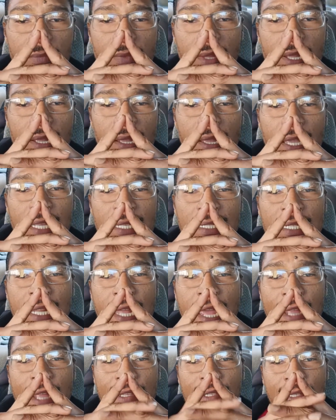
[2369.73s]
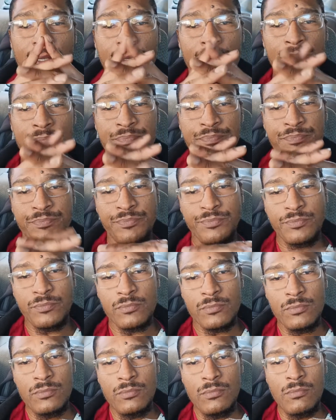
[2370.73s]
He's an actor.
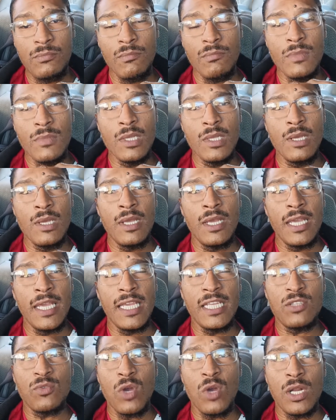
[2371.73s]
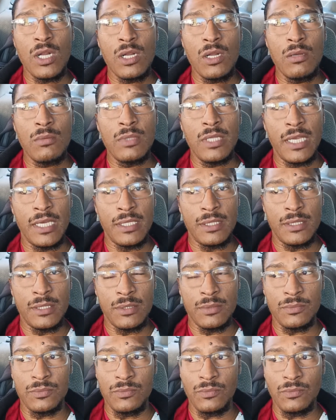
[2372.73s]
He's one of them niggas.